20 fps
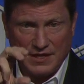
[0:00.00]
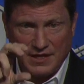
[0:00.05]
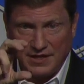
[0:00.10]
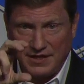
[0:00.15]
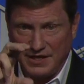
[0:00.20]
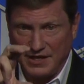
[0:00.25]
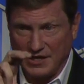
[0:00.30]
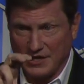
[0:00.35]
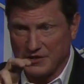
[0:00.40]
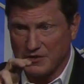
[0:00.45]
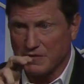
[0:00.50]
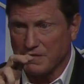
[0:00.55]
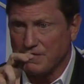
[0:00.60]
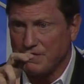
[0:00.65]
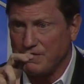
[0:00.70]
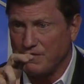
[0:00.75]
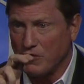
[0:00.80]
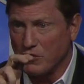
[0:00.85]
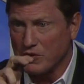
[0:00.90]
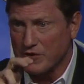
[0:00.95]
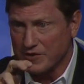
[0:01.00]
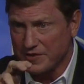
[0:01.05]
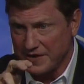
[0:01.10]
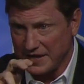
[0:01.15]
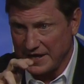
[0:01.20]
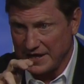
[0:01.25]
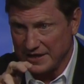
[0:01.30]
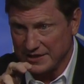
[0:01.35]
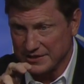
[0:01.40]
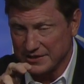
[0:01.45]
The other
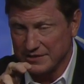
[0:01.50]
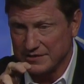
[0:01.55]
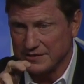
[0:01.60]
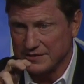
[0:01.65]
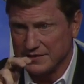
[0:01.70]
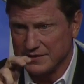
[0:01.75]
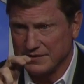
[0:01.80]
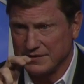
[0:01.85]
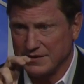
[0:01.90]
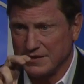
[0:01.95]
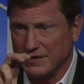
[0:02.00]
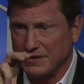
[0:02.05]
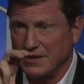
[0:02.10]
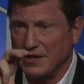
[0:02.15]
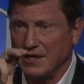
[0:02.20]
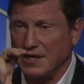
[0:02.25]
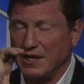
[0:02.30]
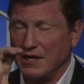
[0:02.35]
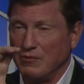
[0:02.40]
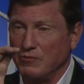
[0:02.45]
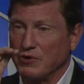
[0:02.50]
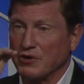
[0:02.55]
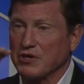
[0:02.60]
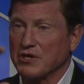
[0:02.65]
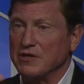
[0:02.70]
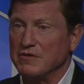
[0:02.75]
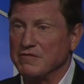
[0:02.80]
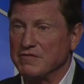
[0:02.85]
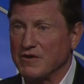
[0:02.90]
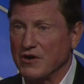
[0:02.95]
4,000 uh, we're
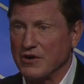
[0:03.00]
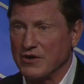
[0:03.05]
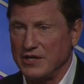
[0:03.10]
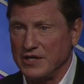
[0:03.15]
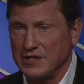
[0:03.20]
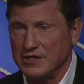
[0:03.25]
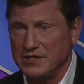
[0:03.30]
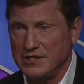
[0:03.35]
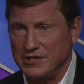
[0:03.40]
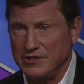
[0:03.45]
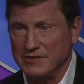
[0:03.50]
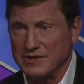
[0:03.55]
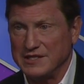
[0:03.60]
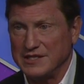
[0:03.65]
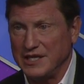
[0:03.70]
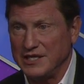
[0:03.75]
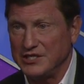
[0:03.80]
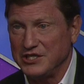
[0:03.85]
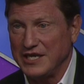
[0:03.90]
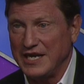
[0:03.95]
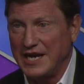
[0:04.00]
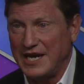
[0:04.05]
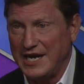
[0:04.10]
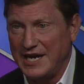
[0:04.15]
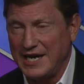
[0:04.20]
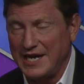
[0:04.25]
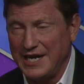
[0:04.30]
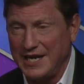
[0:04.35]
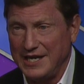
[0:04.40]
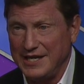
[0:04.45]
converting to essentially
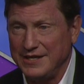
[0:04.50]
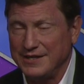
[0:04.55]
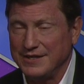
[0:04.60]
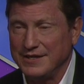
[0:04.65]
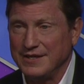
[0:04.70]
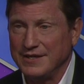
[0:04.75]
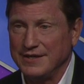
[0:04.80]
high,